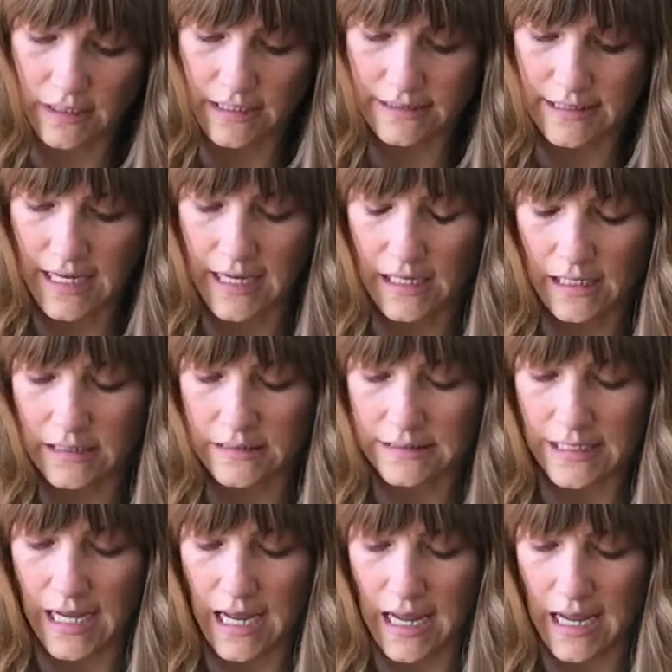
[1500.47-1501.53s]
is I can
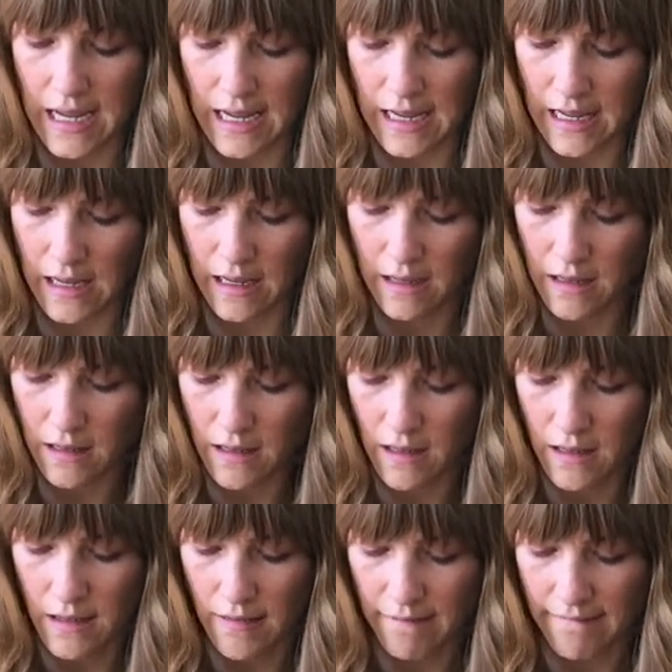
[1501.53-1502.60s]
tie
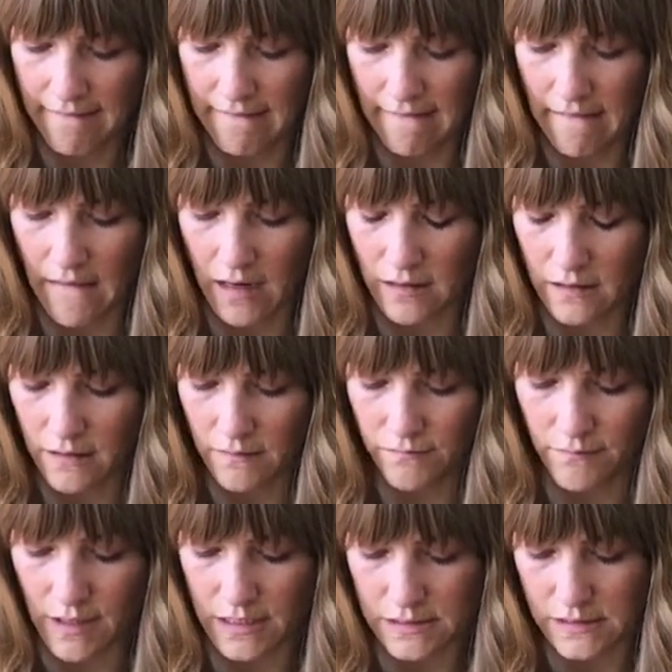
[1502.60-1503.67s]
the end of
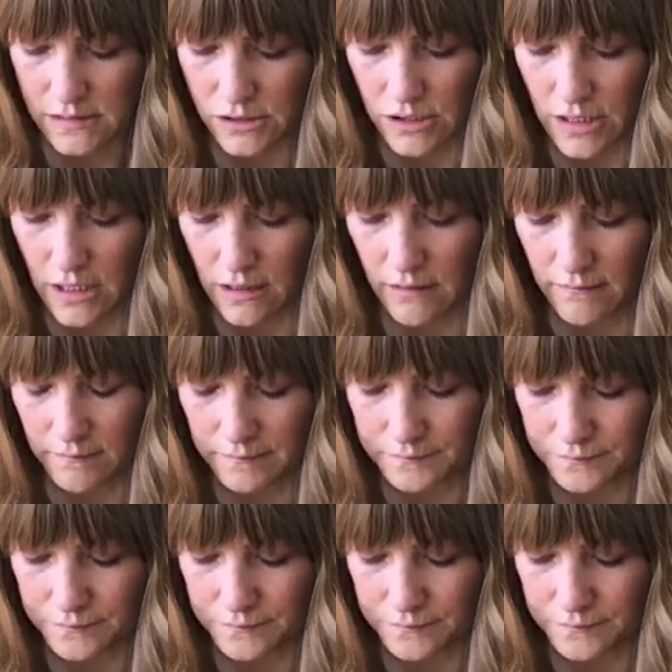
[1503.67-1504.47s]
my string